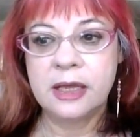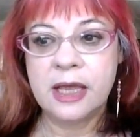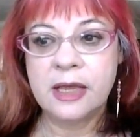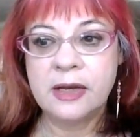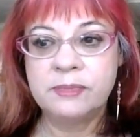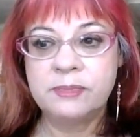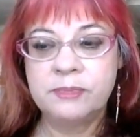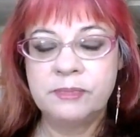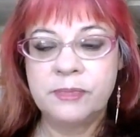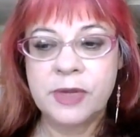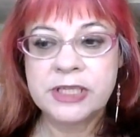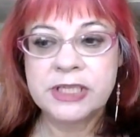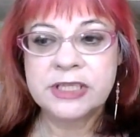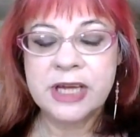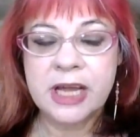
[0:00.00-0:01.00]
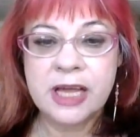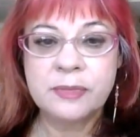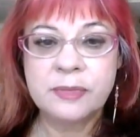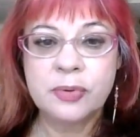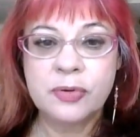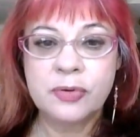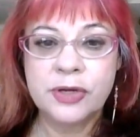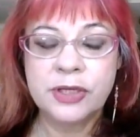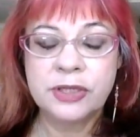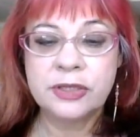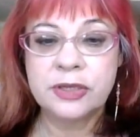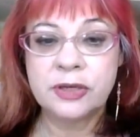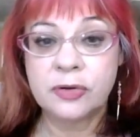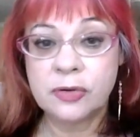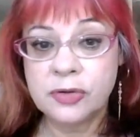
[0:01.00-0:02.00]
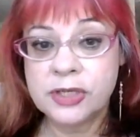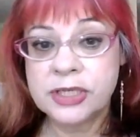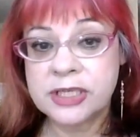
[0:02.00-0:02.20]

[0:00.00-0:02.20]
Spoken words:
And a good